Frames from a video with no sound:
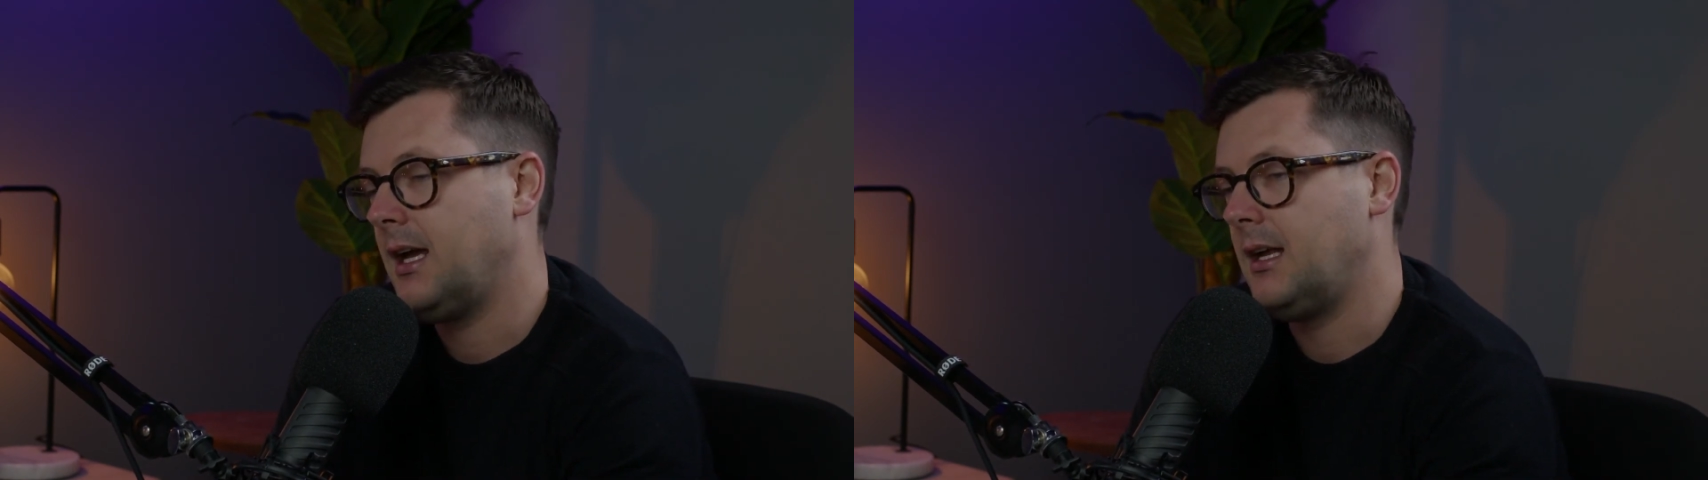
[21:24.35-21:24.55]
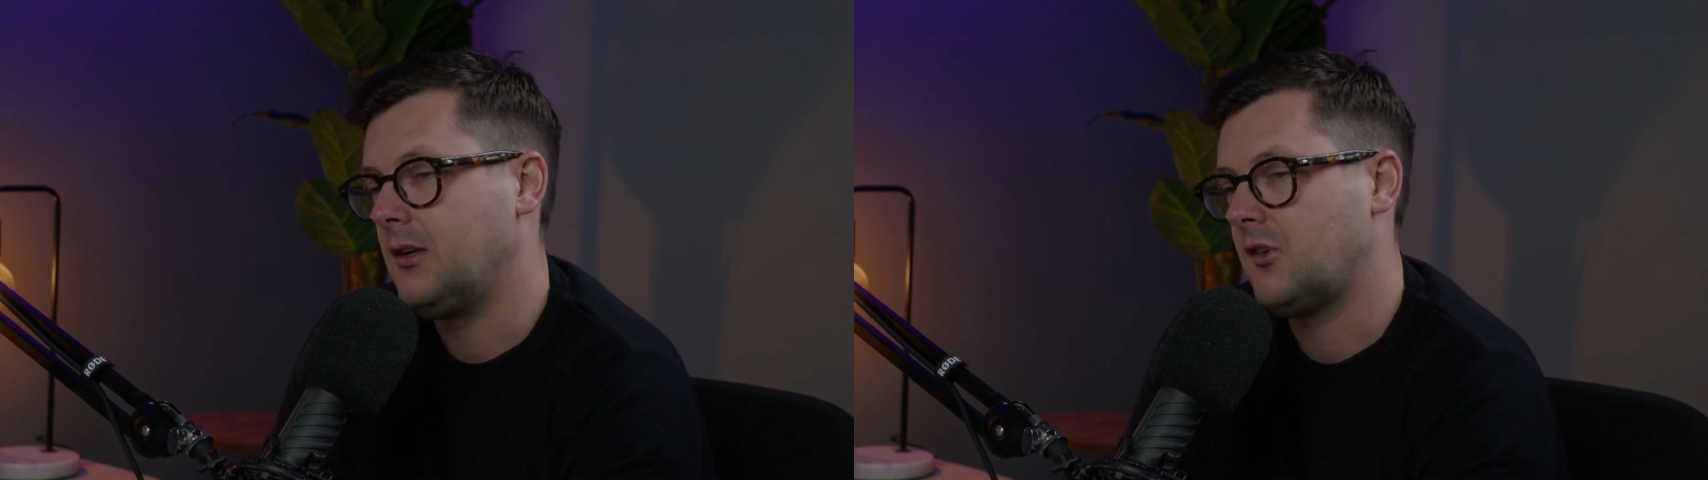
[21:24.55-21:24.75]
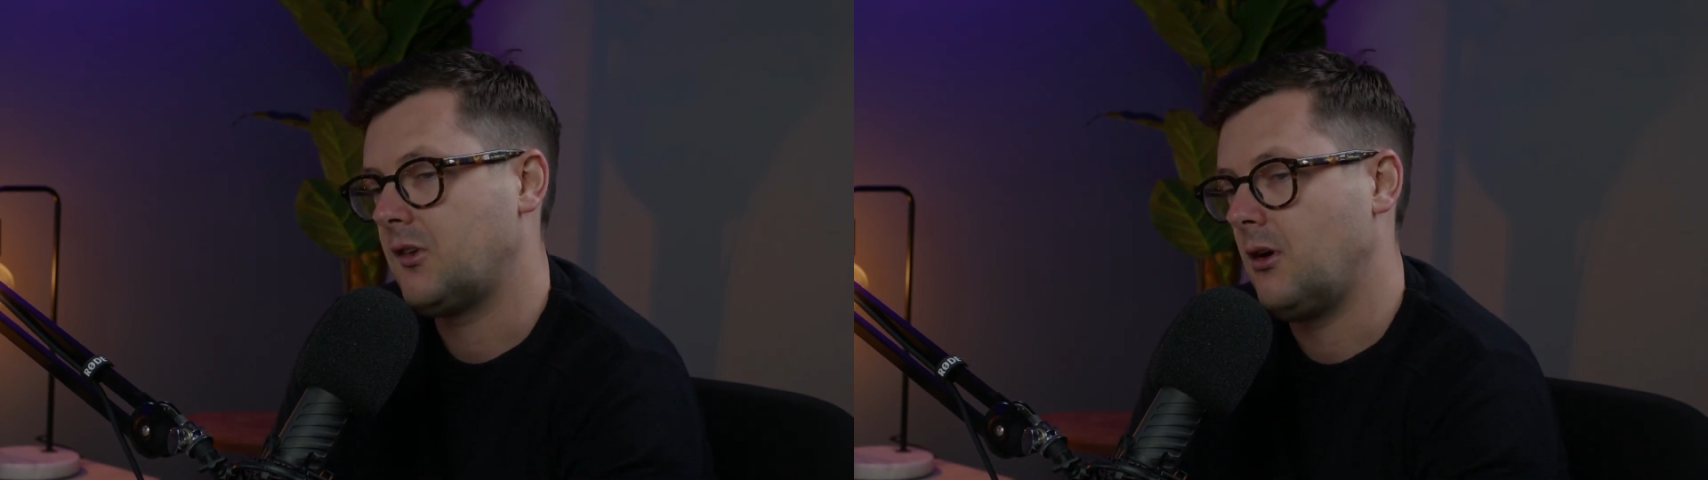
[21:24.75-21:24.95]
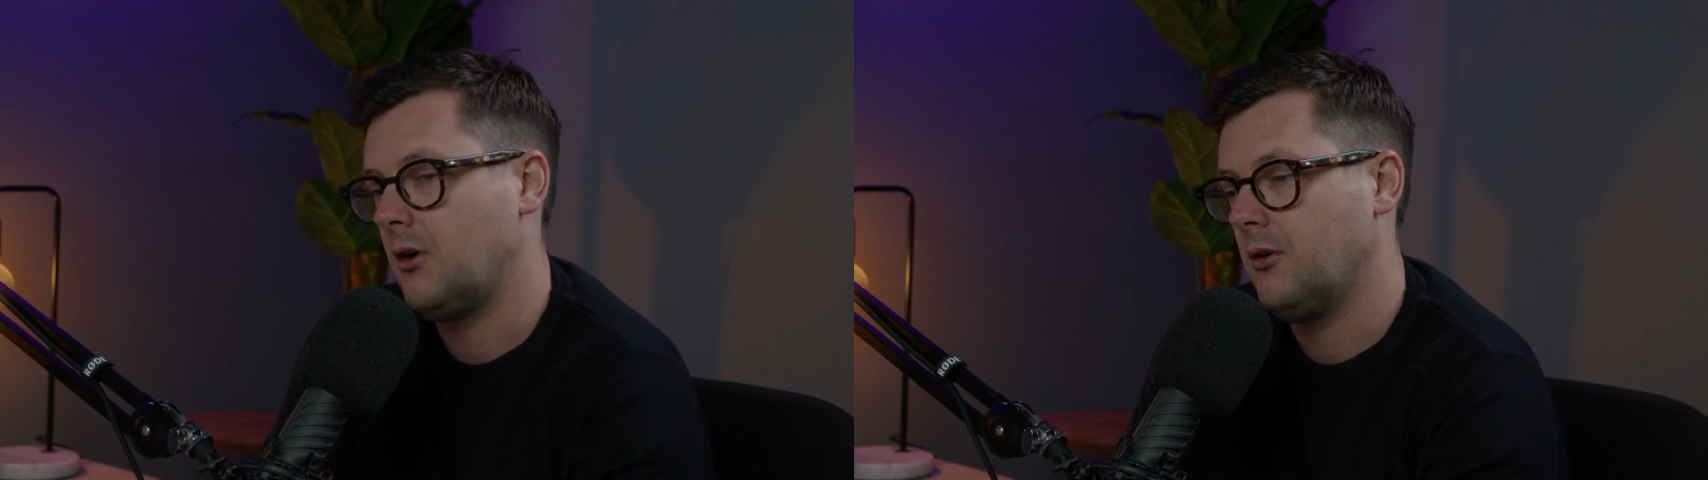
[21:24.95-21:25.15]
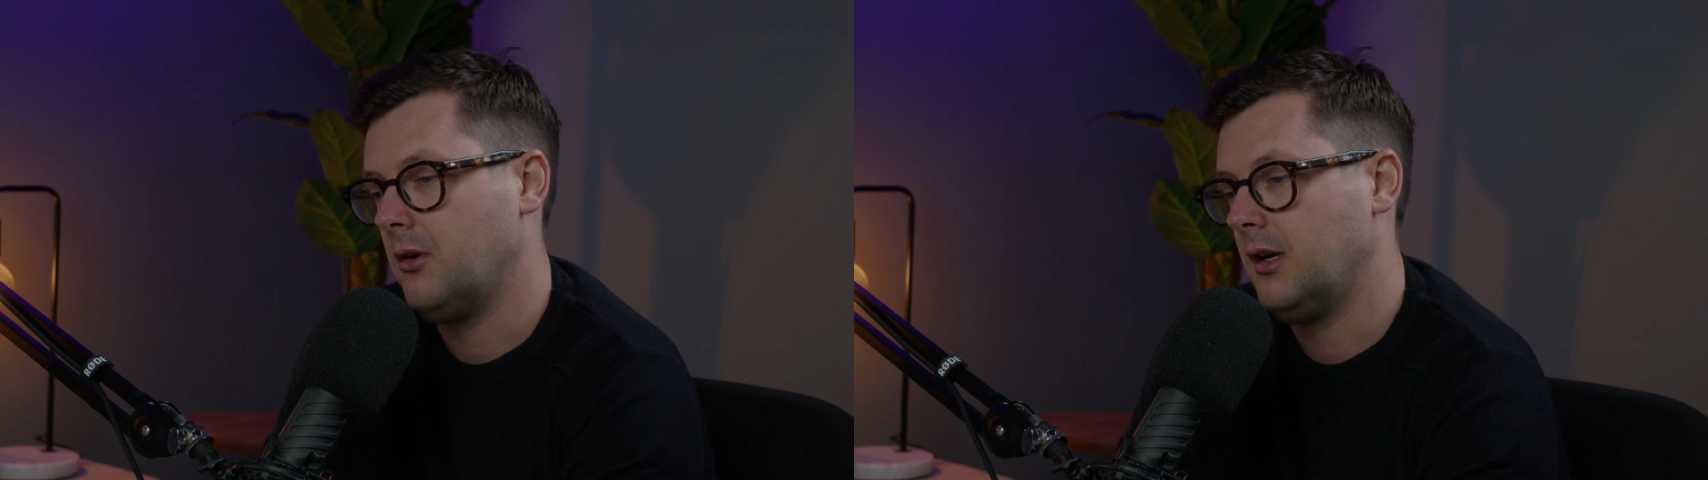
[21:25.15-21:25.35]
And
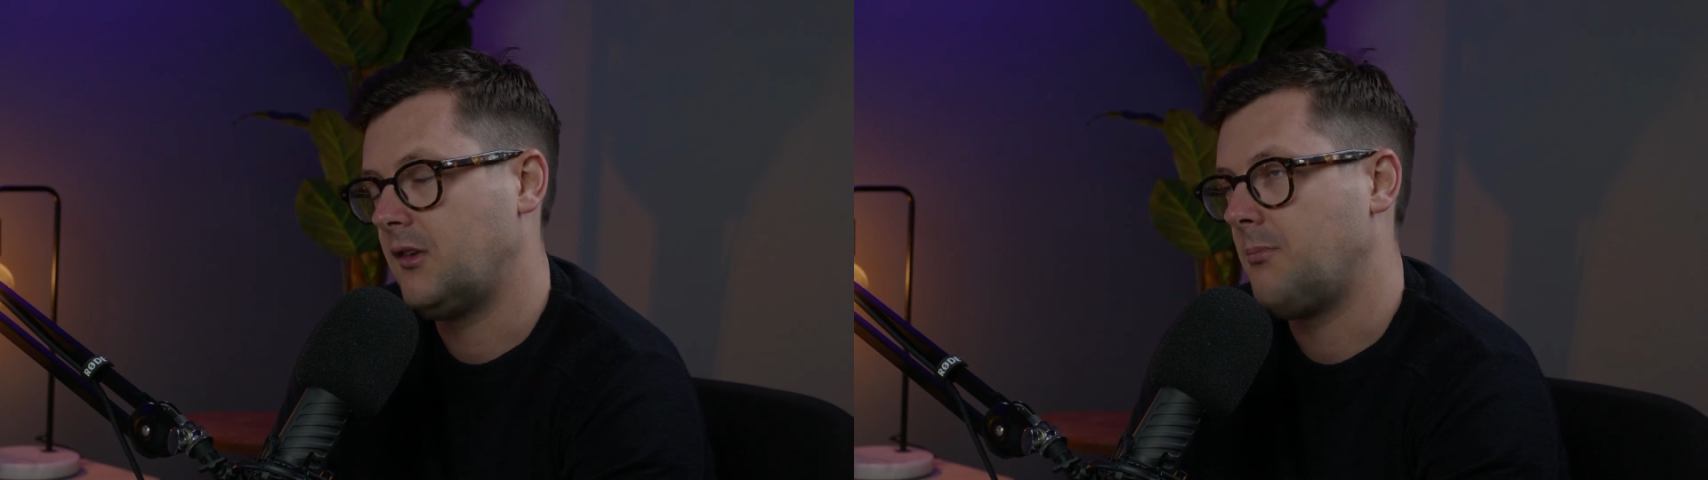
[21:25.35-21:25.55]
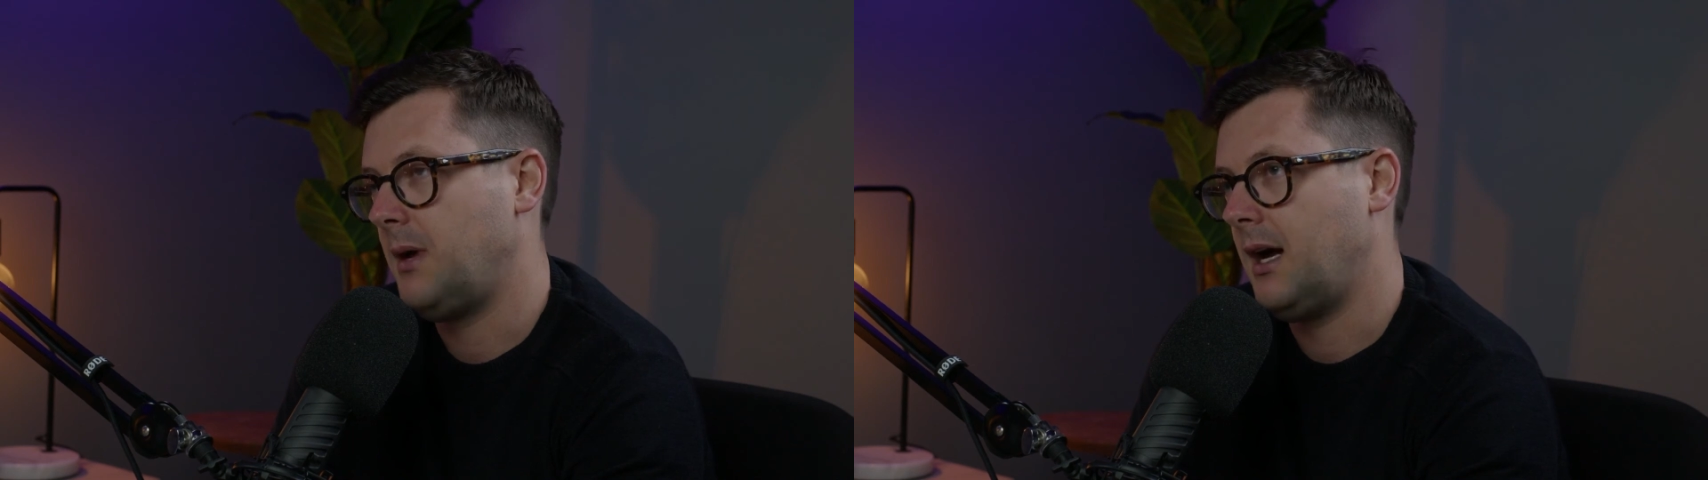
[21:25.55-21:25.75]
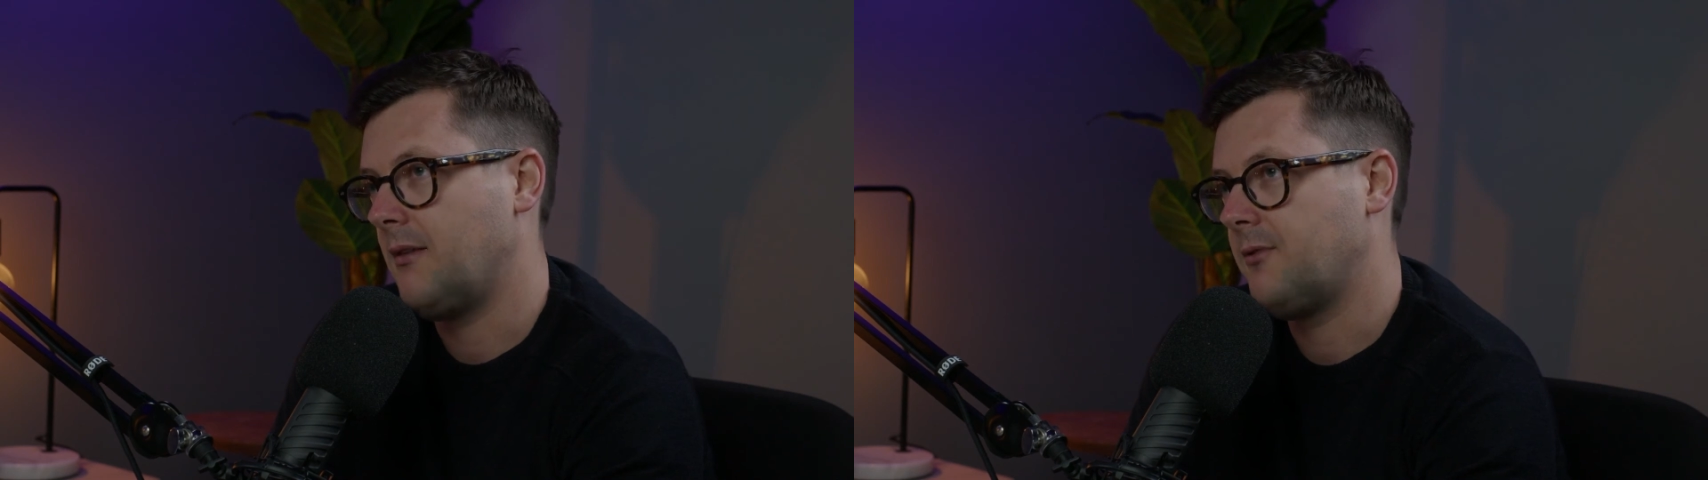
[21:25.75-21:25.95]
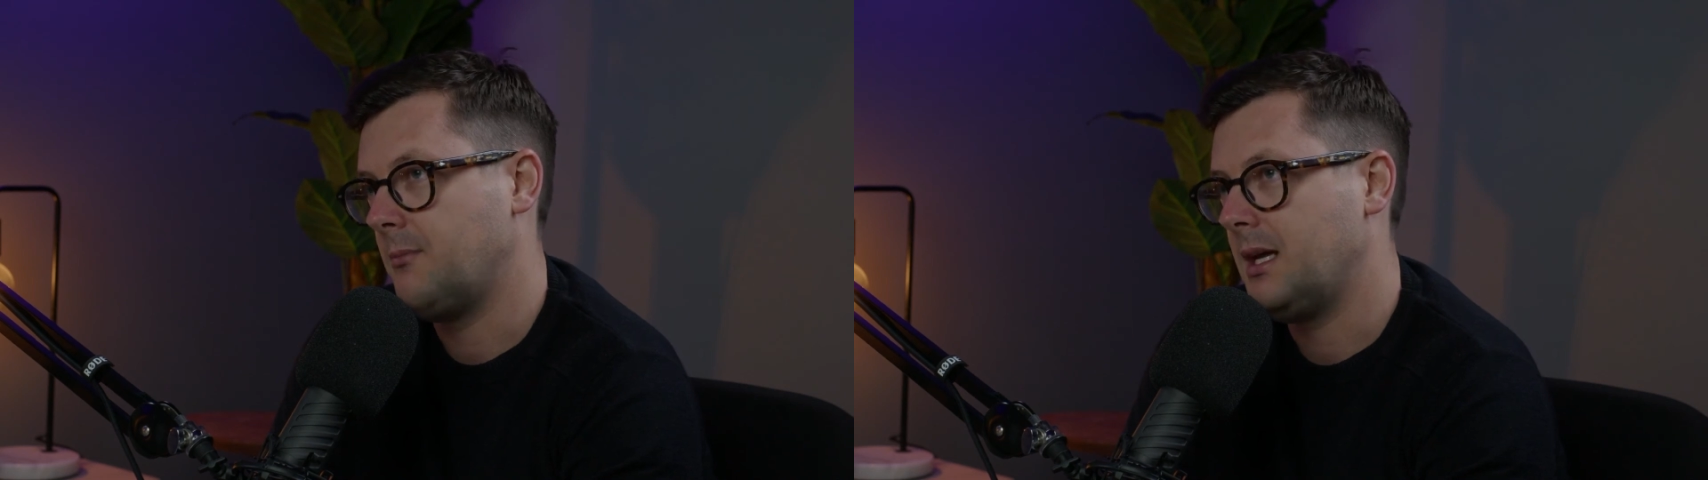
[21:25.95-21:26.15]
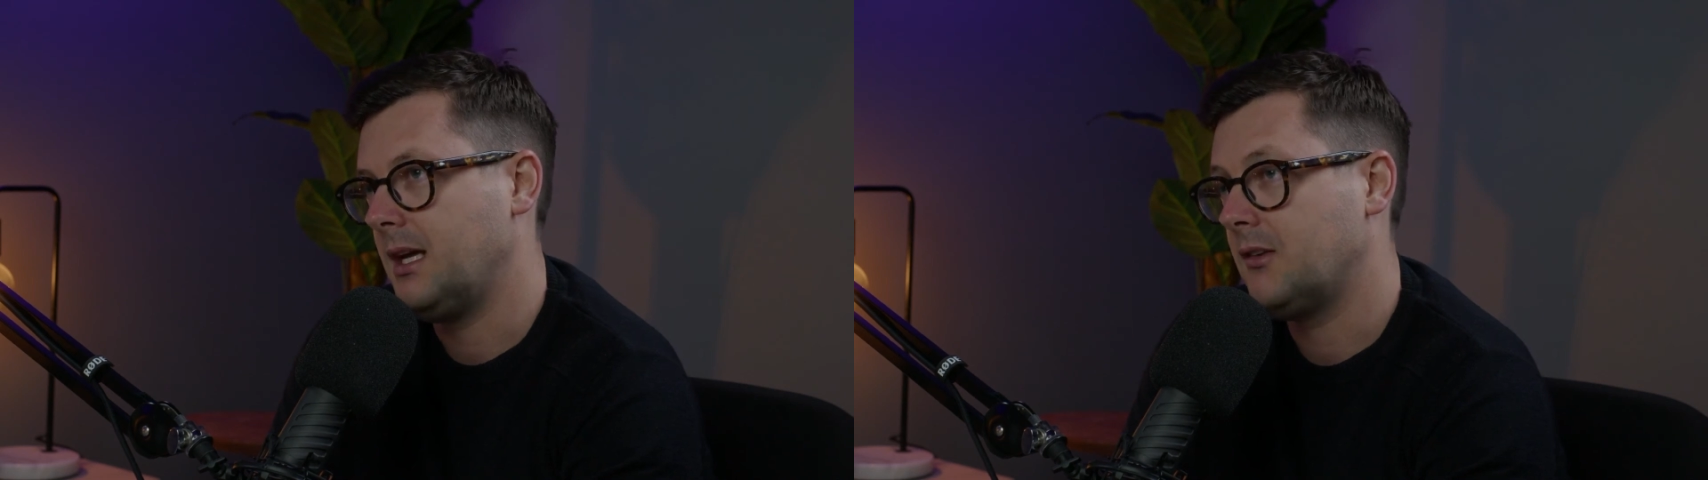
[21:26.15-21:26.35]
so it's about for
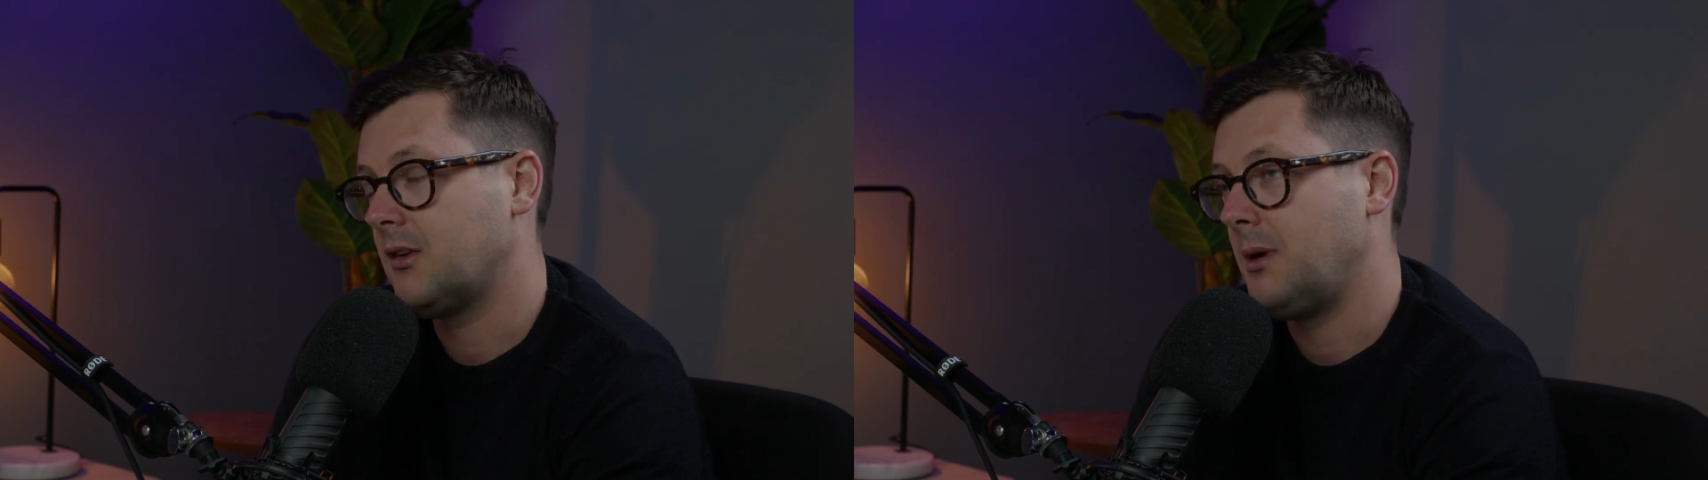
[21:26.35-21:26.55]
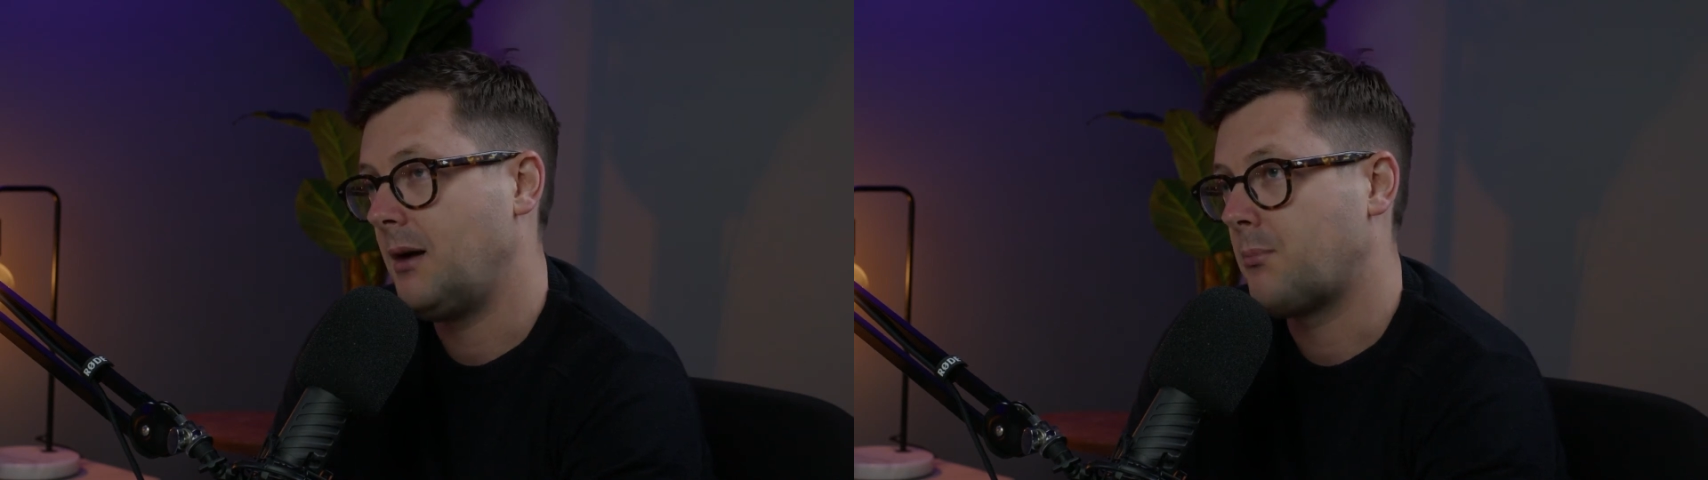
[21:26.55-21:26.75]
me, it's about